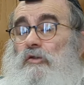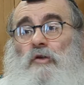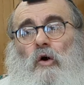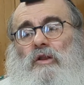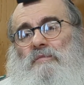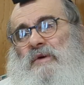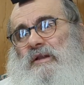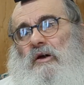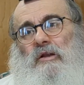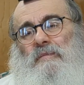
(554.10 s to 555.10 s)
No, the
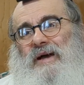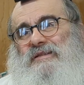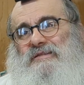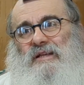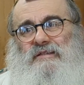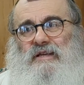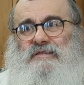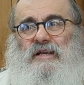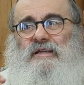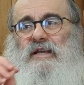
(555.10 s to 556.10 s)
no, the mice is like this.
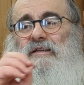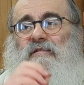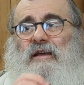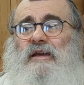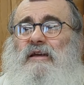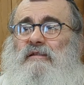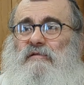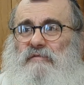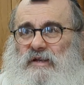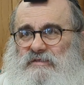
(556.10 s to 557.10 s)
In in a regular
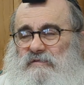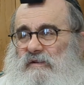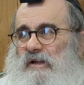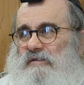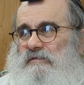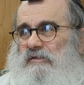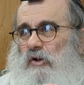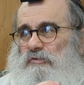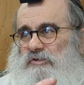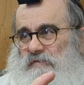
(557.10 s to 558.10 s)
restaurant,
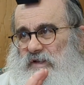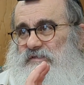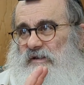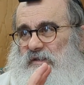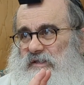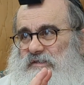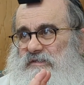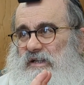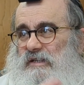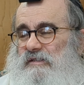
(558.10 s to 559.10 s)
kosher restaurant, let's,
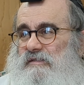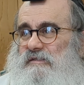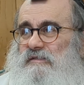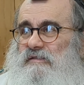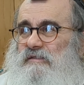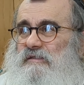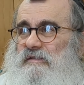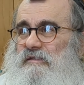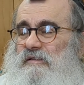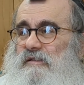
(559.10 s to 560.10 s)
let's say. say vegetables,
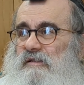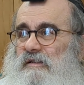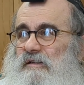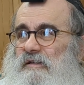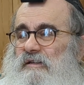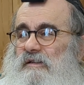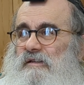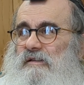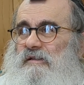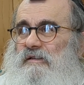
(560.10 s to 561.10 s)
let uh,
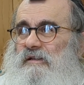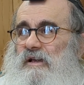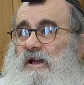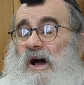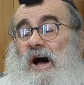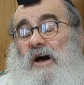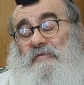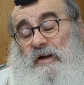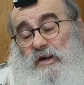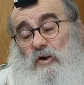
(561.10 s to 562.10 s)
berries. I mean, they're checking. Ah,
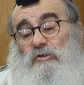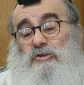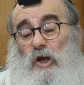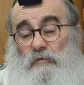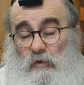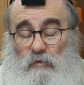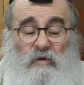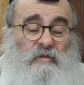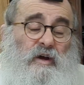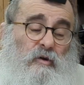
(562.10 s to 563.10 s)
very good. So well,
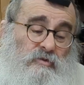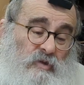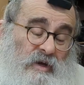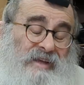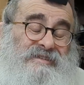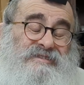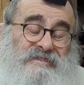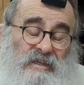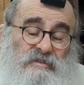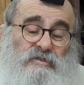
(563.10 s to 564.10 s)
very good. So again, the
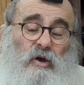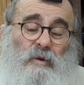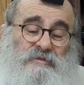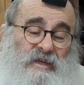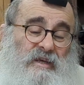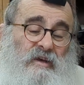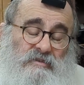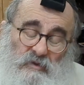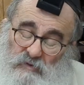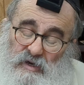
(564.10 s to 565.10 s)
sin. So uh, I'm saying
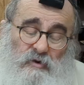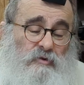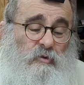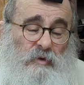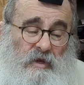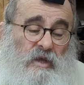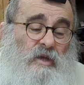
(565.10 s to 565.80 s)
it's uh, a very good you bring.